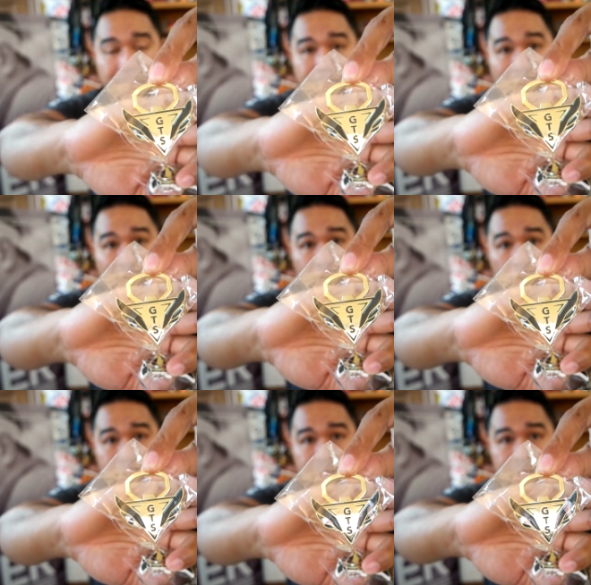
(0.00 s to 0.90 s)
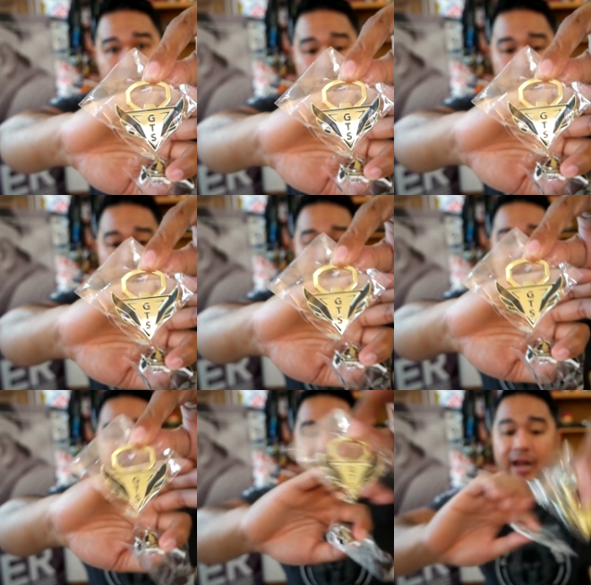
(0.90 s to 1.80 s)
a bottle opener,
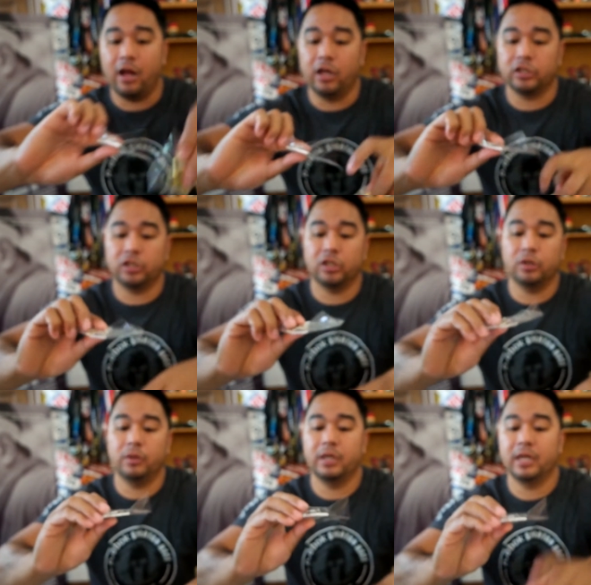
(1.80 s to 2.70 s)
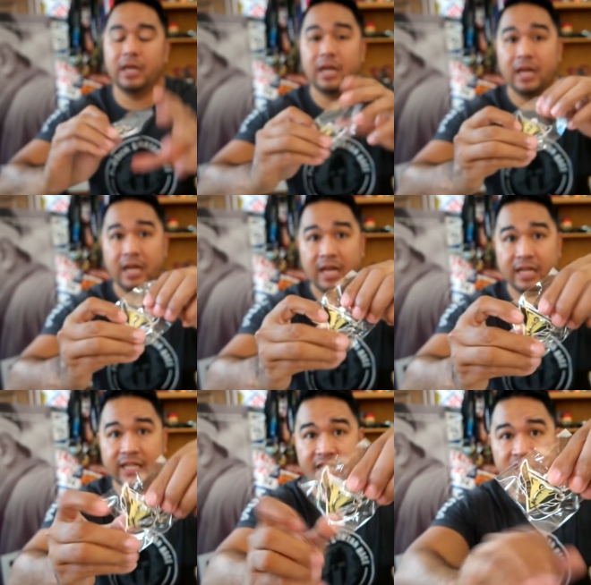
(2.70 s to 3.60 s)
and also a
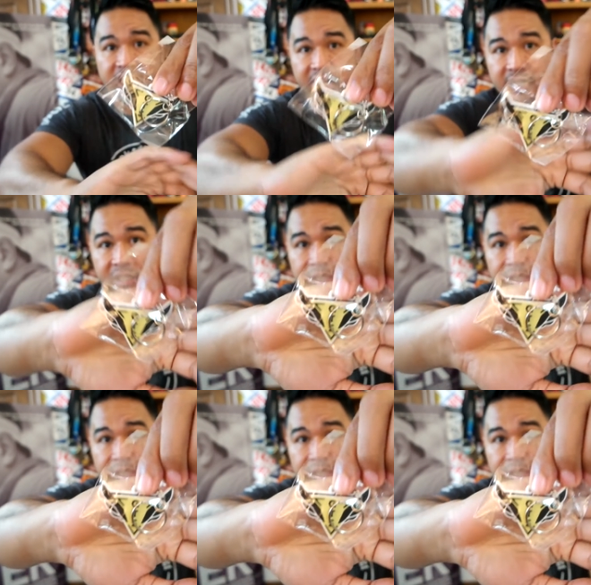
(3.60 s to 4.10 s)
keychain.